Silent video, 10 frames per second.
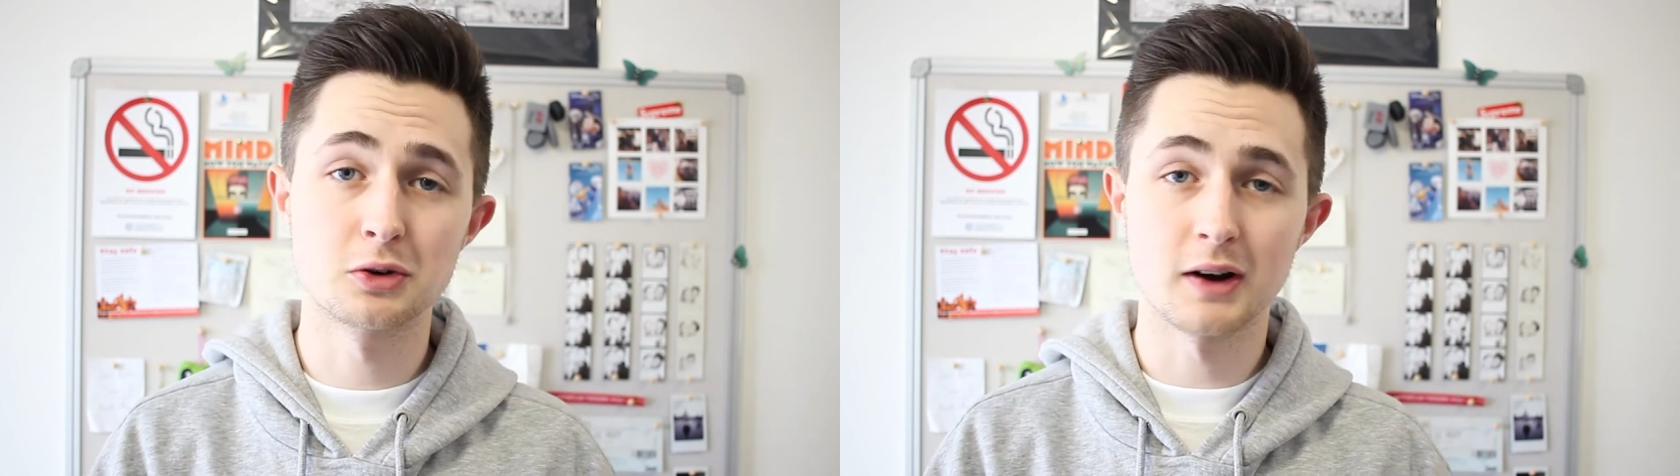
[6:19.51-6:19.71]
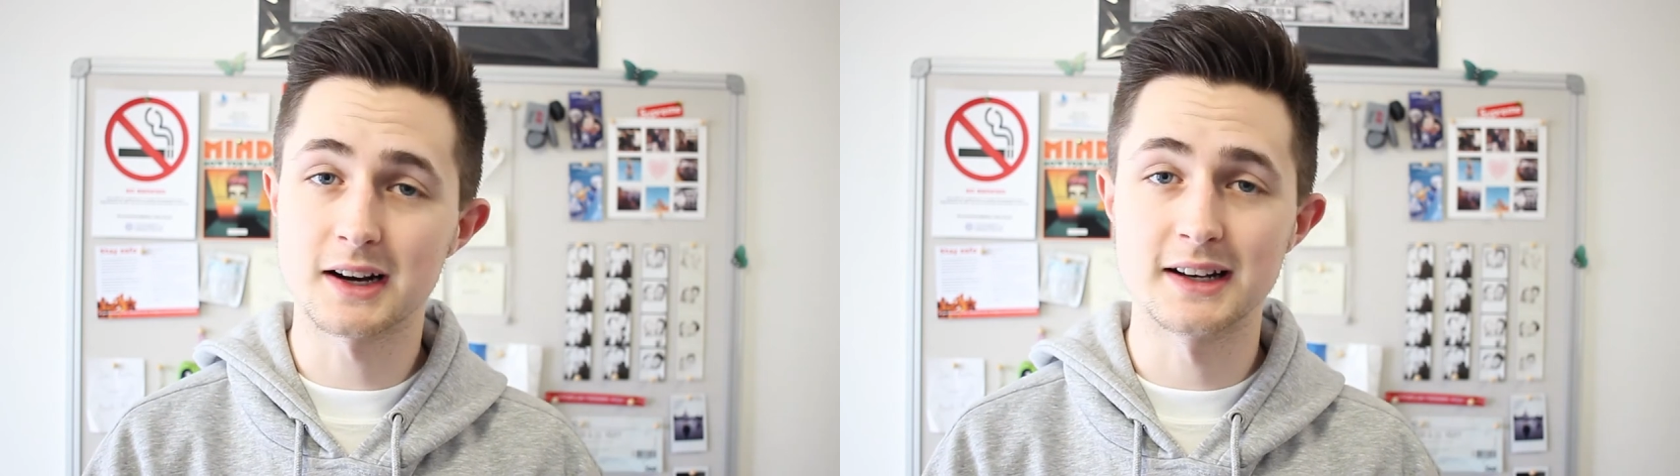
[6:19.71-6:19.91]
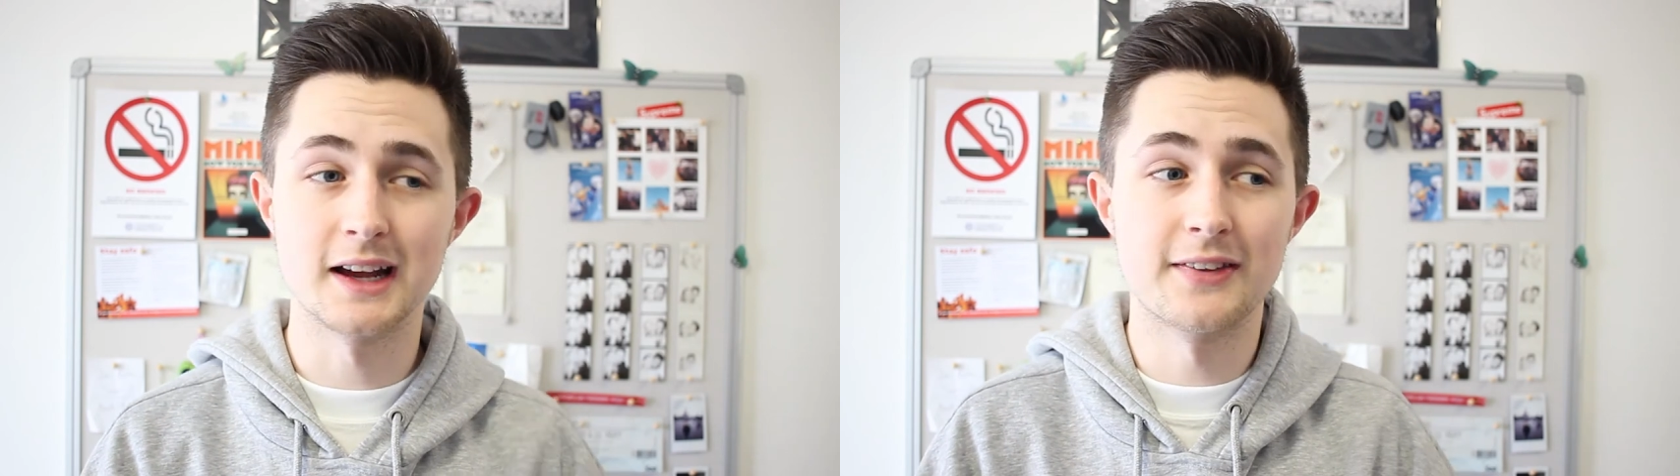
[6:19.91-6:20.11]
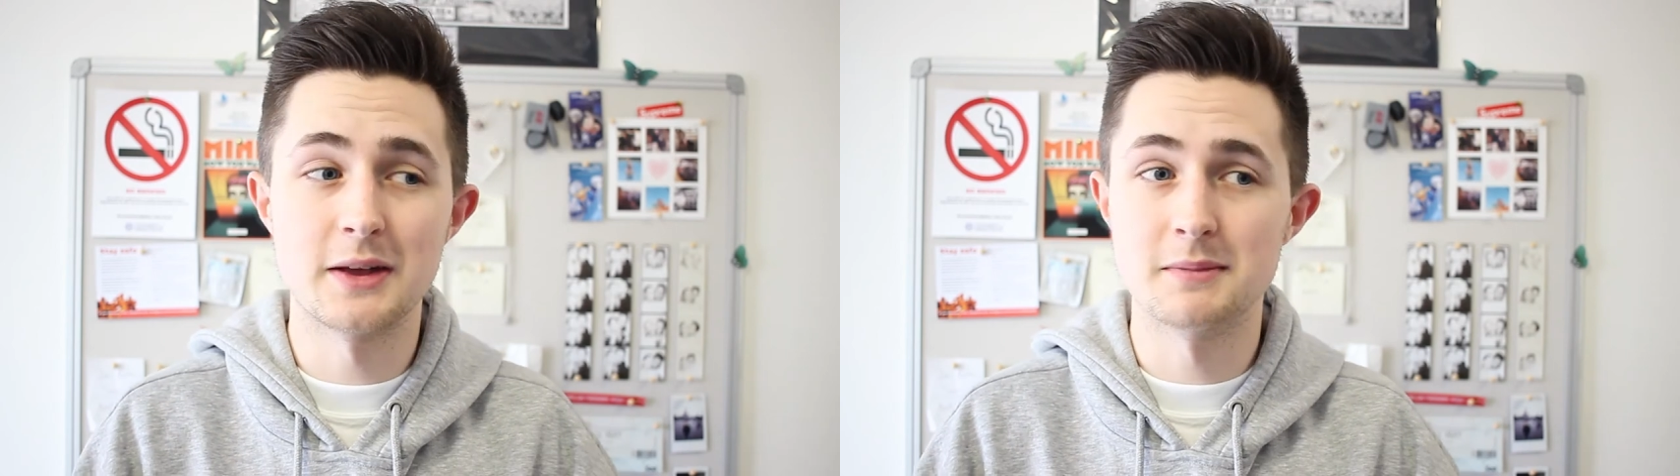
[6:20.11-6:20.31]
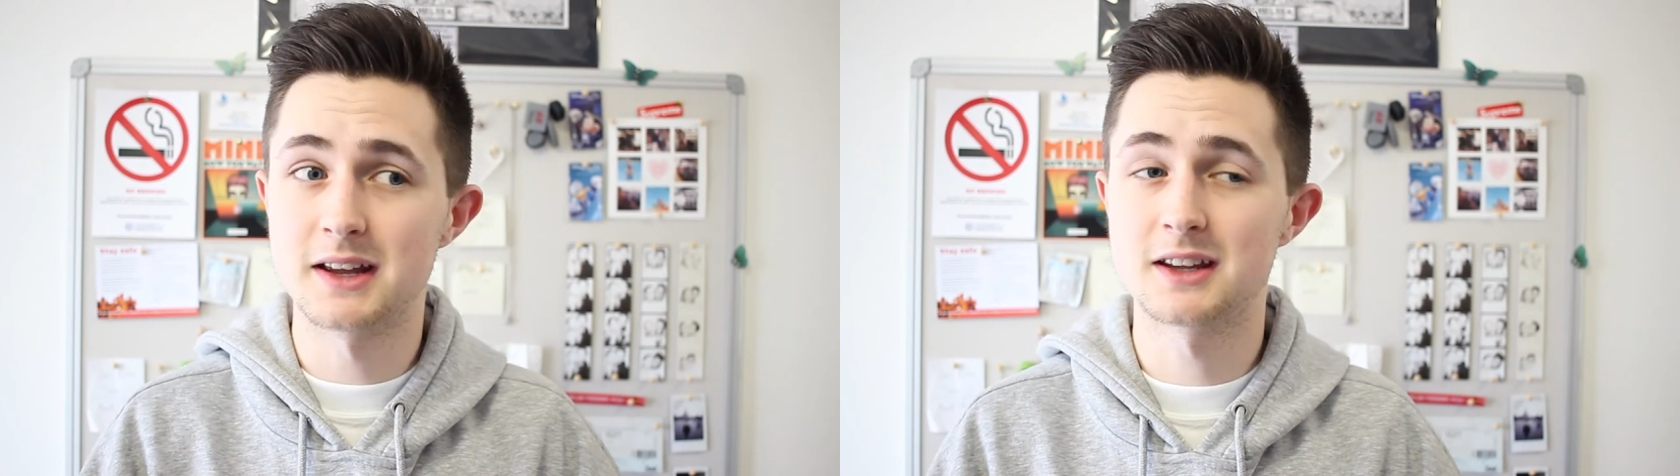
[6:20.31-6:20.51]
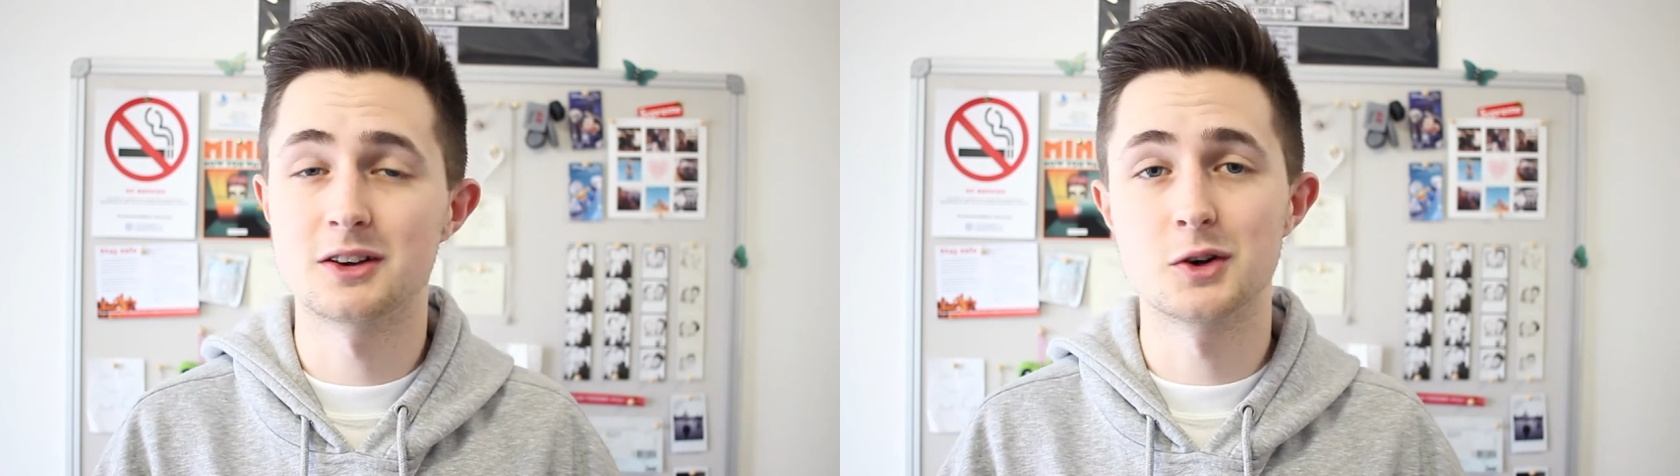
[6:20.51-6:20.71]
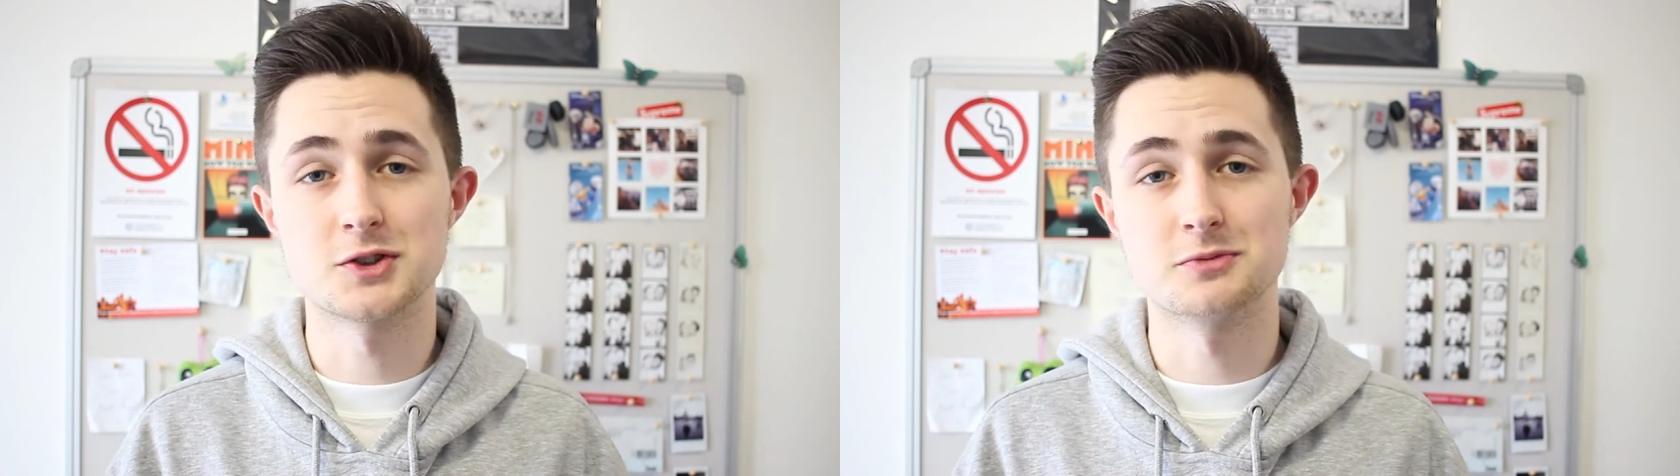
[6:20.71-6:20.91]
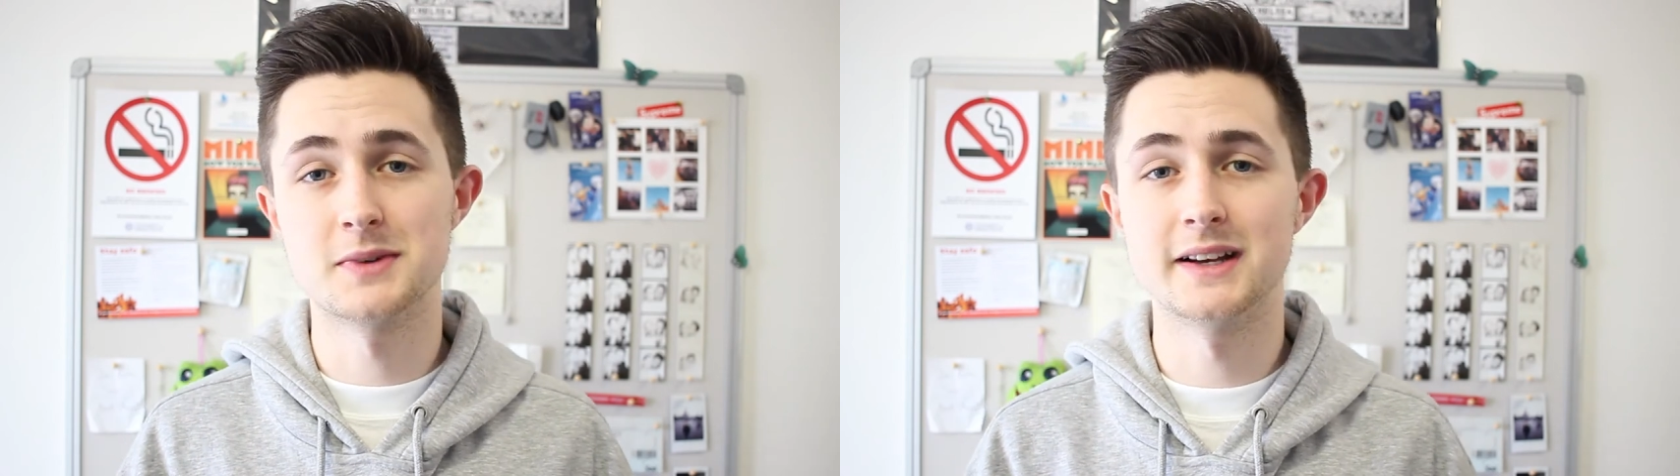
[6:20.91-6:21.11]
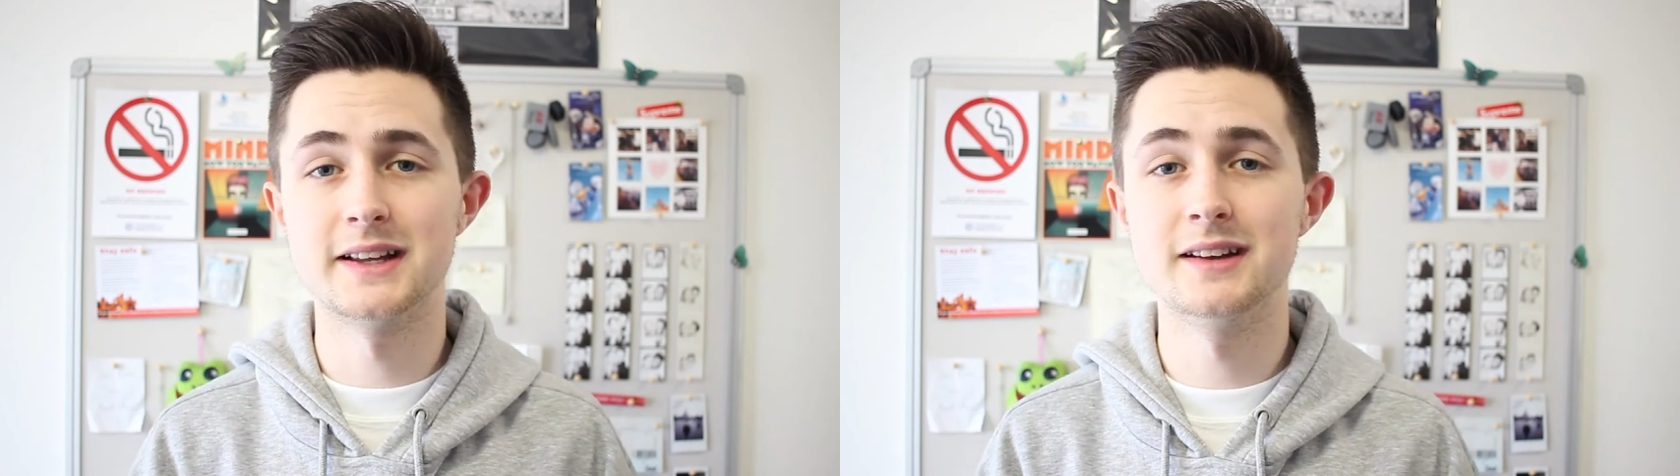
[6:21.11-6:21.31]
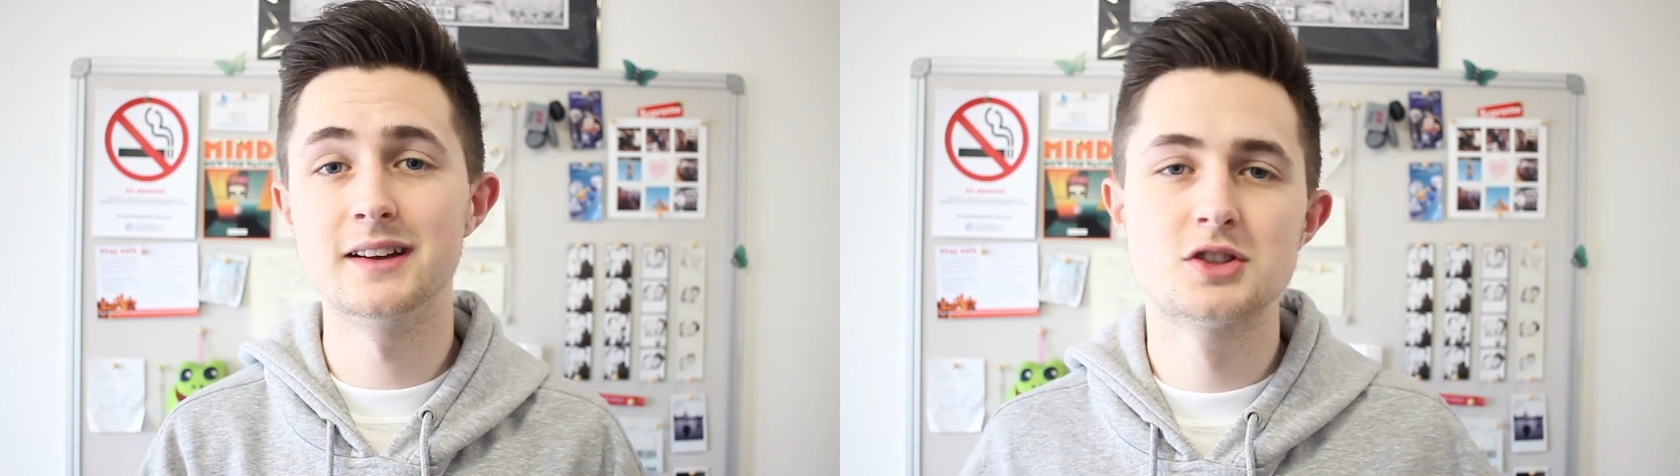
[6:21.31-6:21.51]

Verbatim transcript: correctly and they're making a lot of money.